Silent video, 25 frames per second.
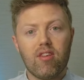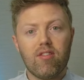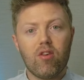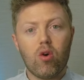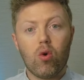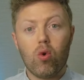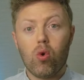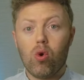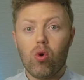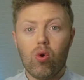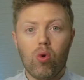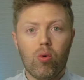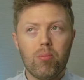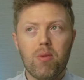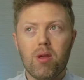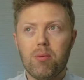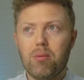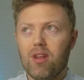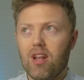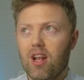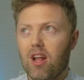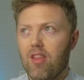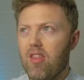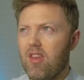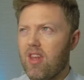or
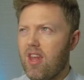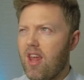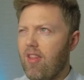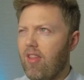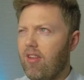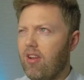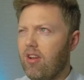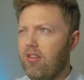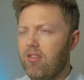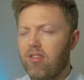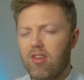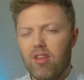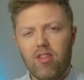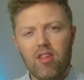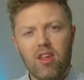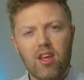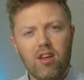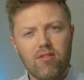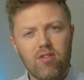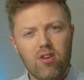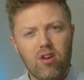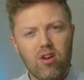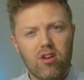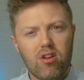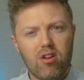maybe like the Netherlands, I think
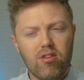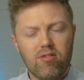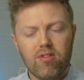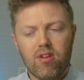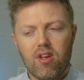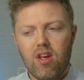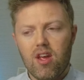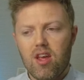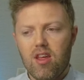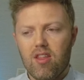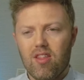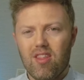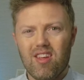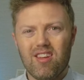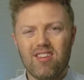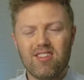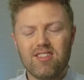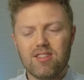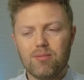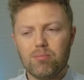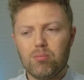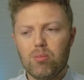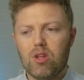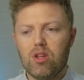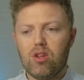I've heard of,
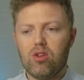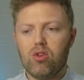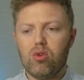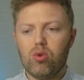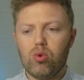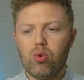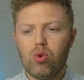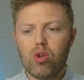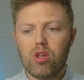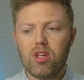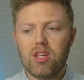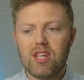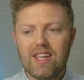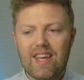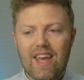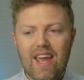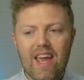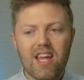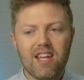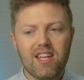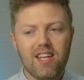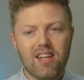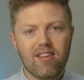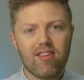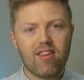you can get
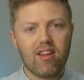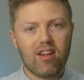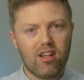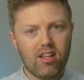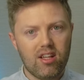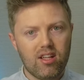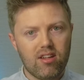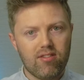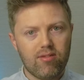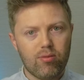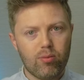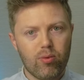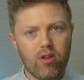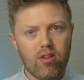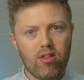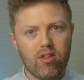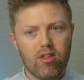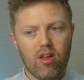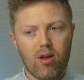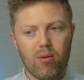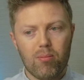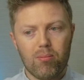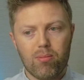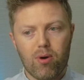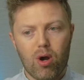a Nissan Leaf with
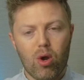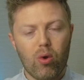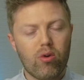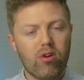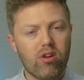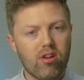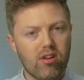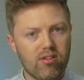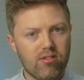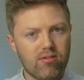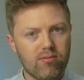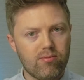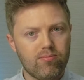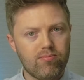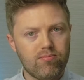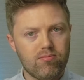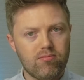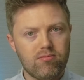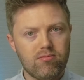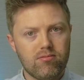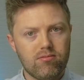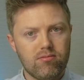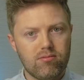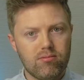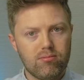broken
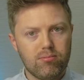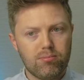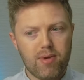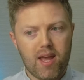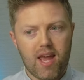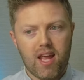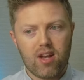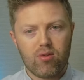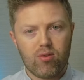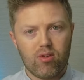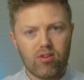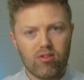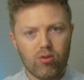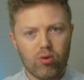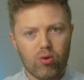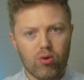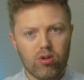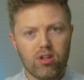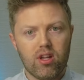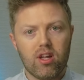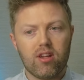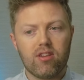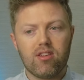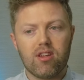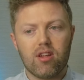batteries or
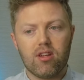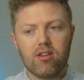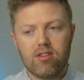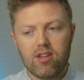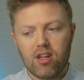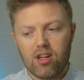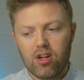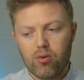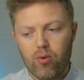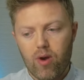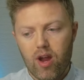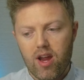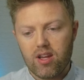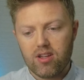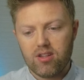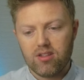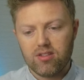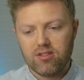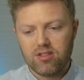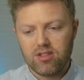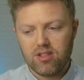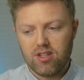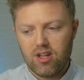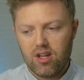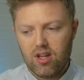a
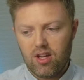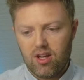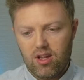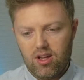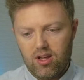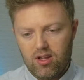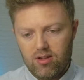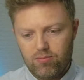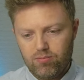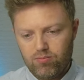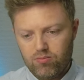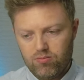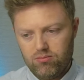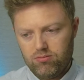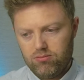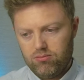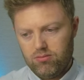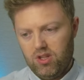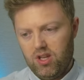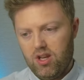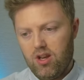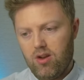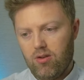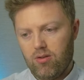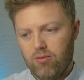degraded,
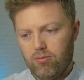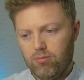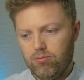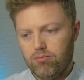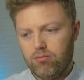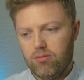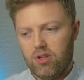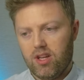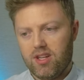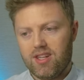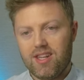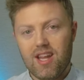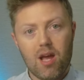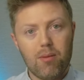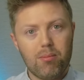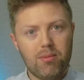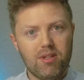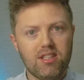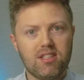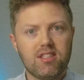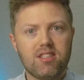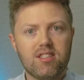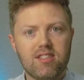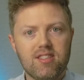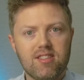a
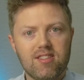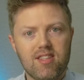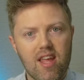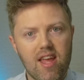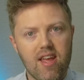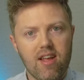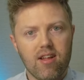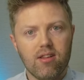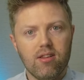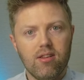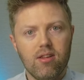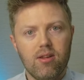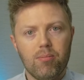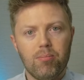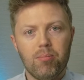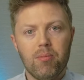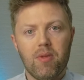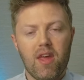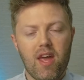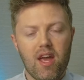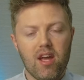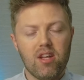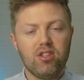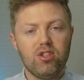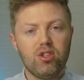damaged cell,
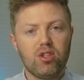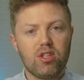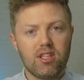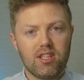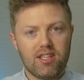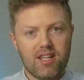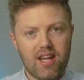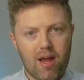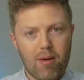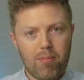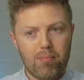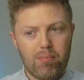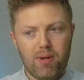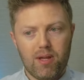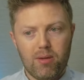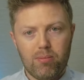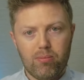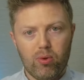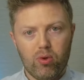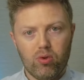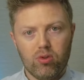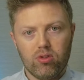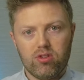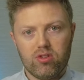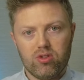and you can get
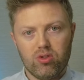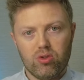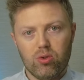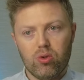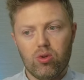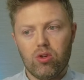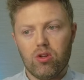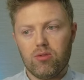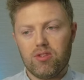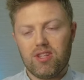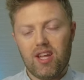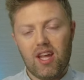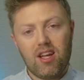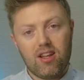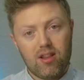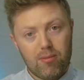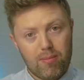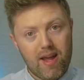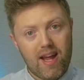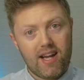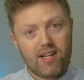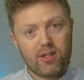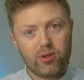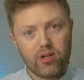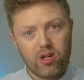people to take the
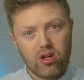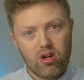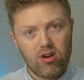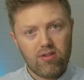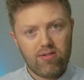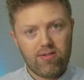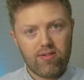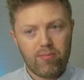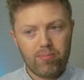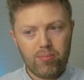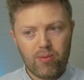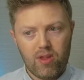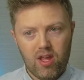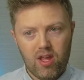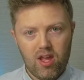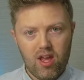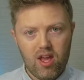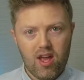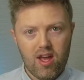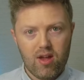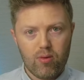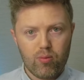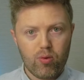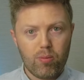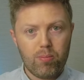battery off
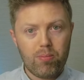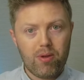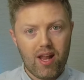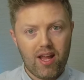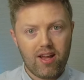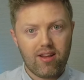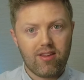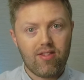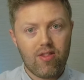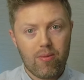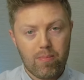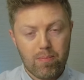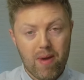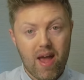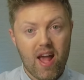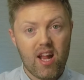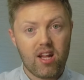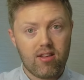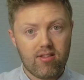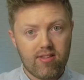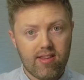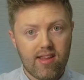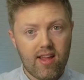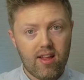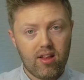and replace the bad
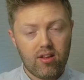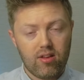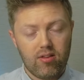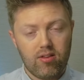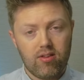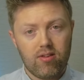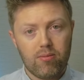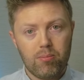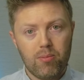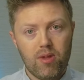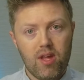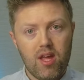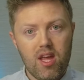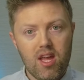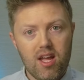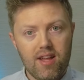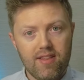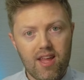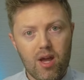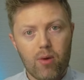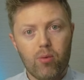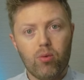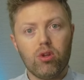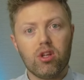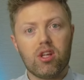cells, and
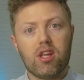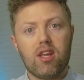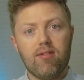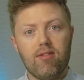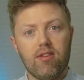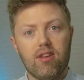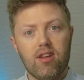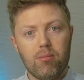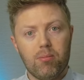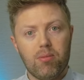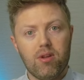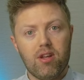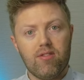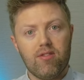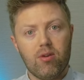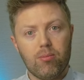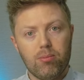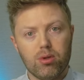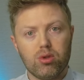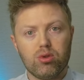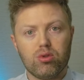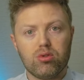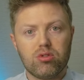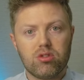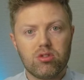that will give it a bit of a
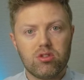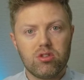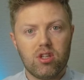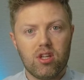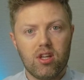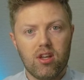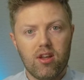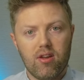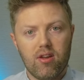boost,